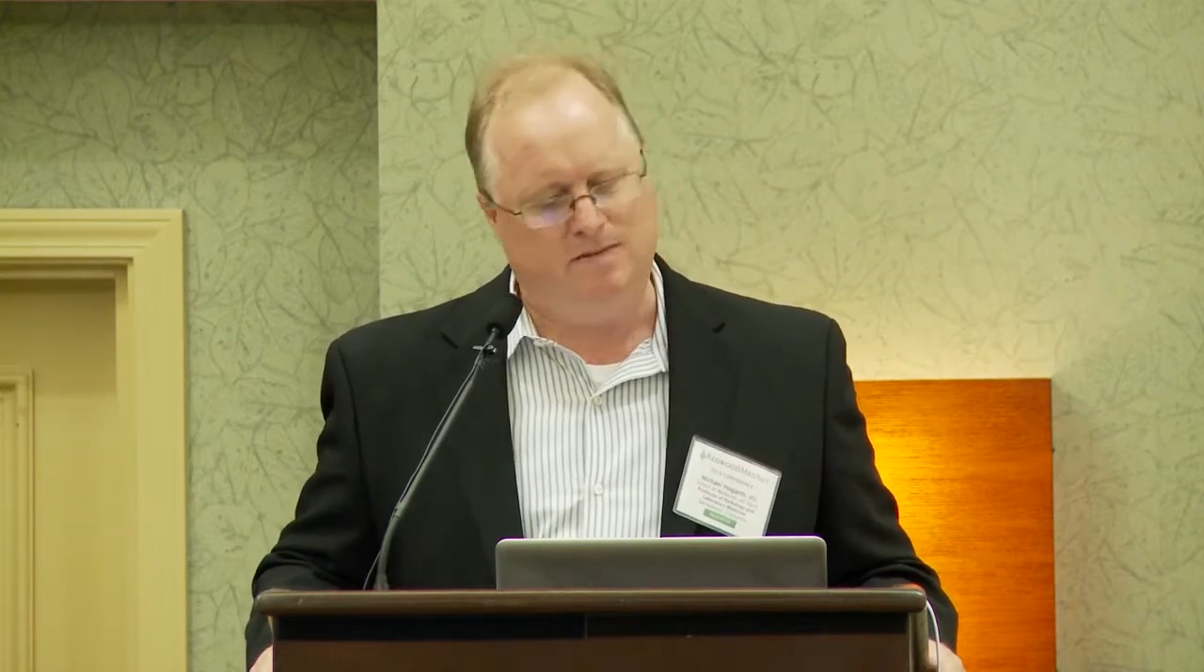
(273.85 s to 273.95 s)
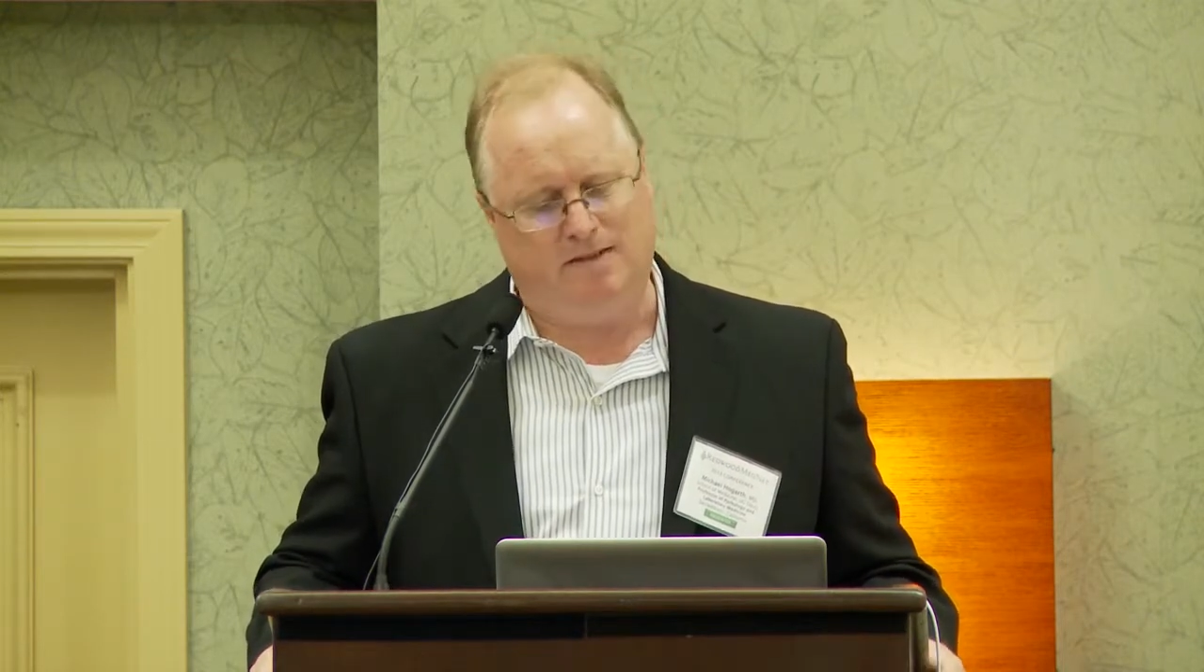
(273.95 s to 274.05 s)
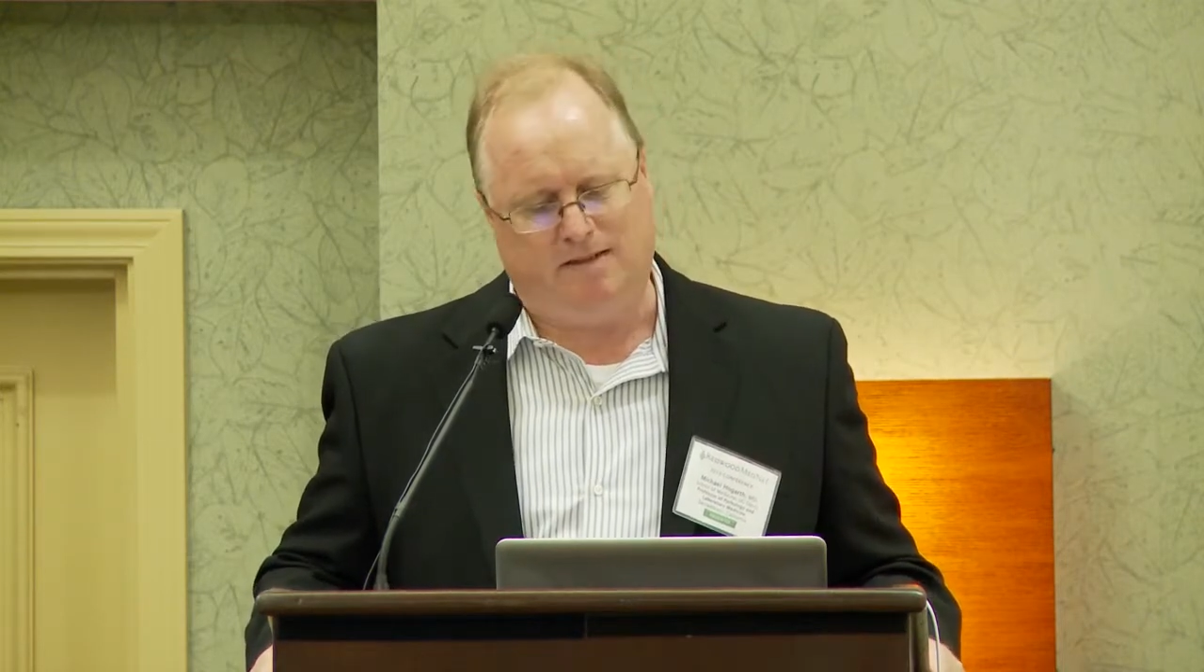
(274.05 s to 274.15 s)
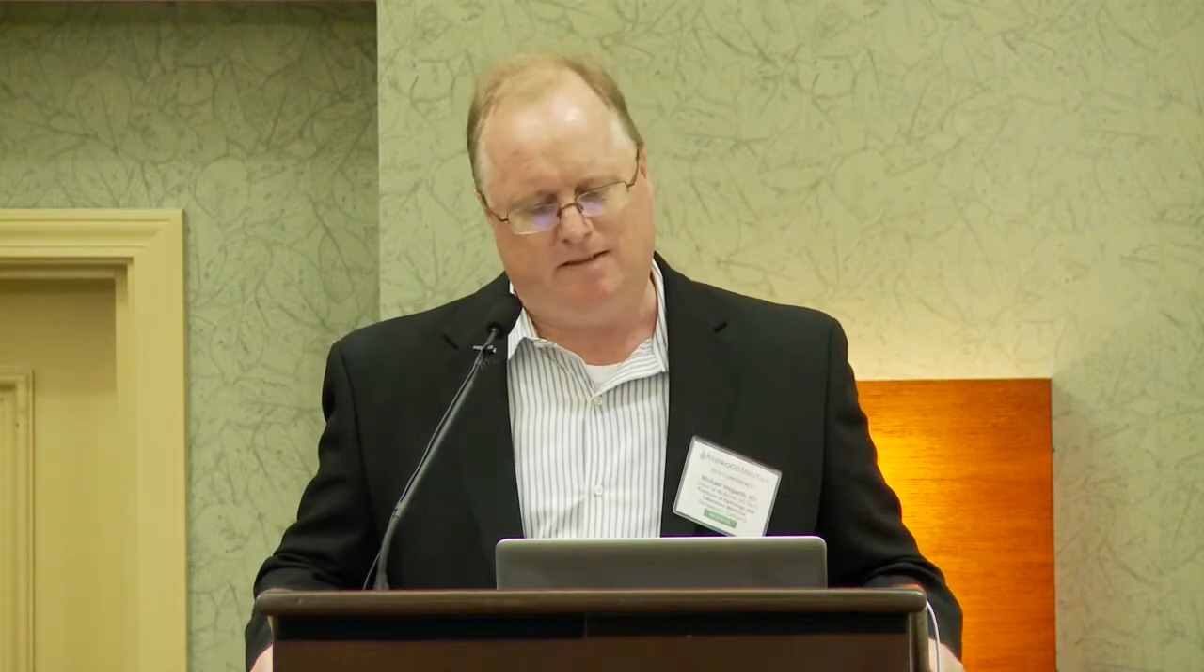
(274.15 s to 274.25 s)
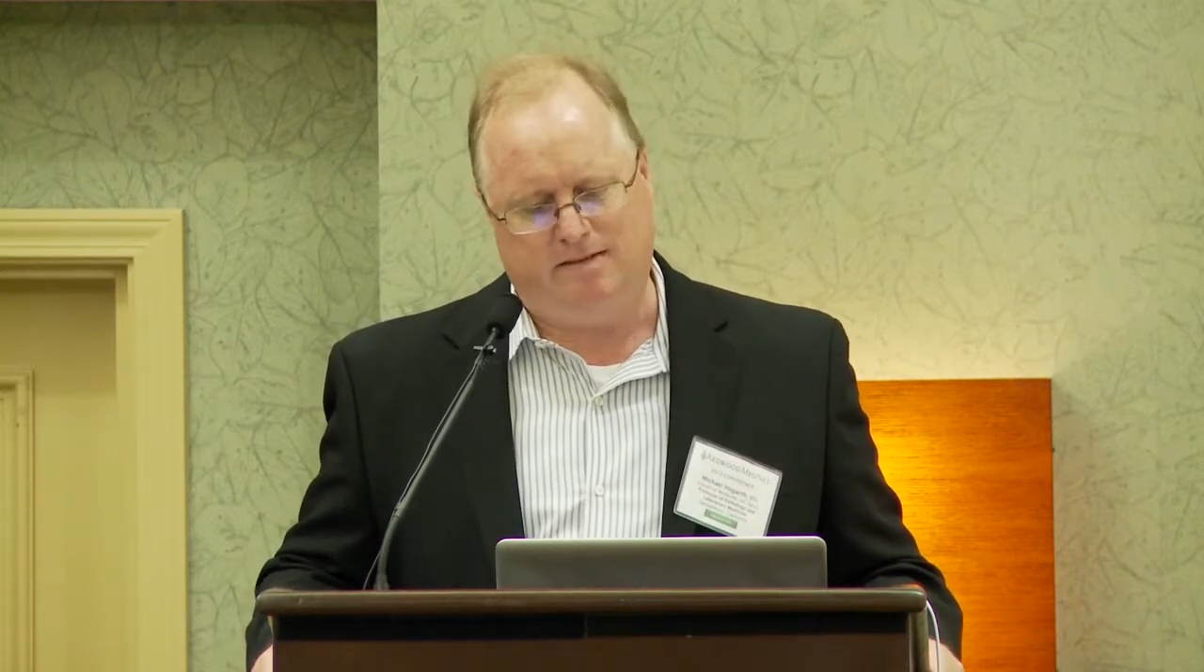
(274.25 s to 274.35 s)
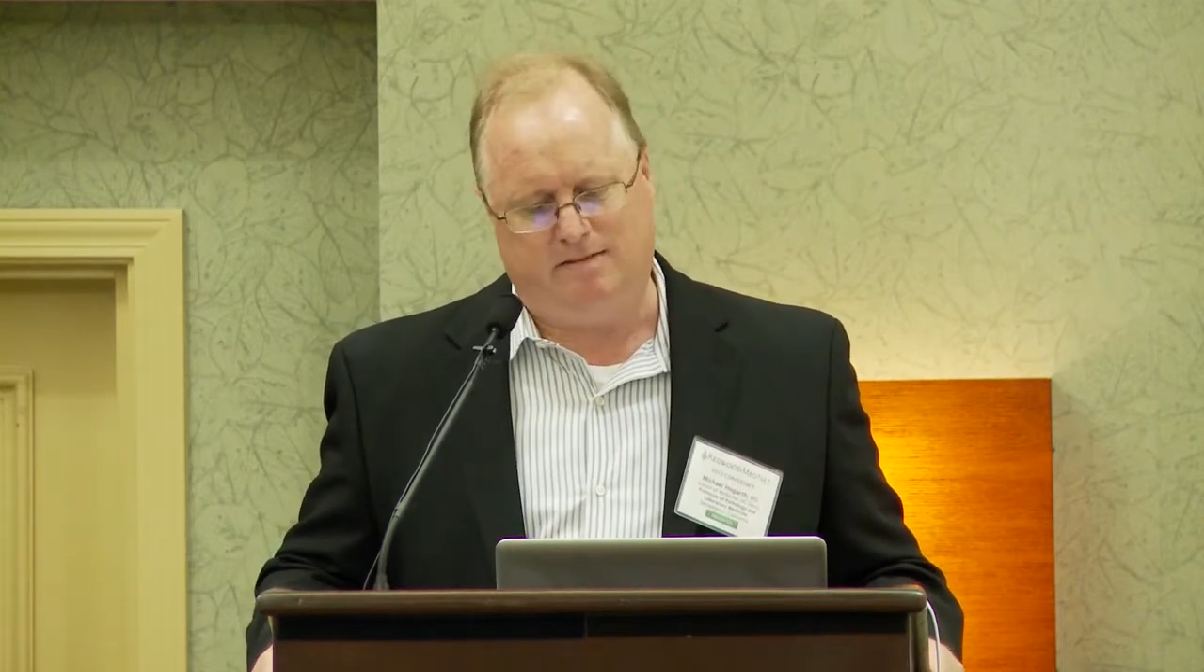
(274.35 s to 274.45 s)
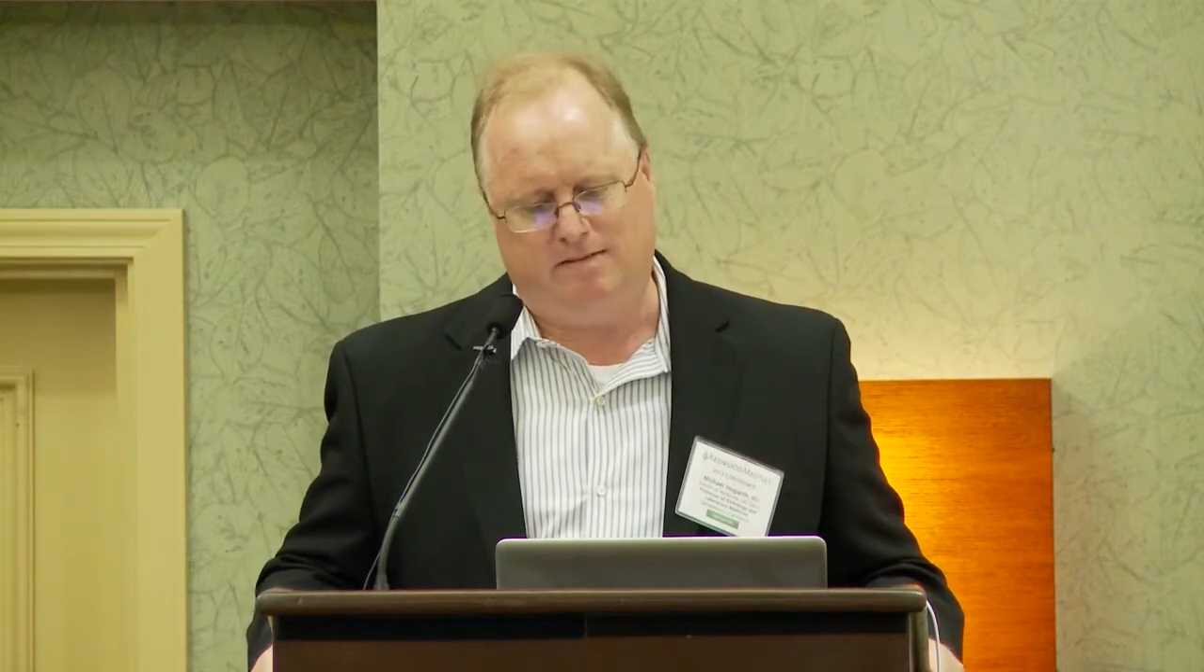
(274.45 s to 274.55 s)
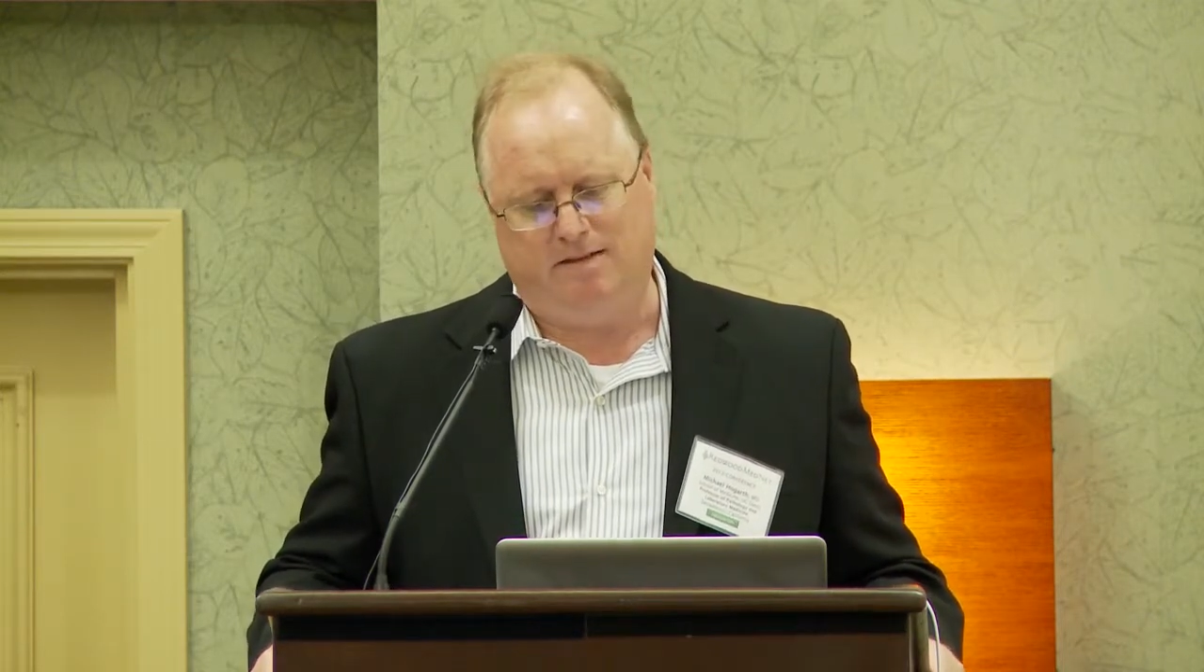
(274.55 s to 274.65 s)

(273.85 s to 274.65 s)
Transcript: we call it,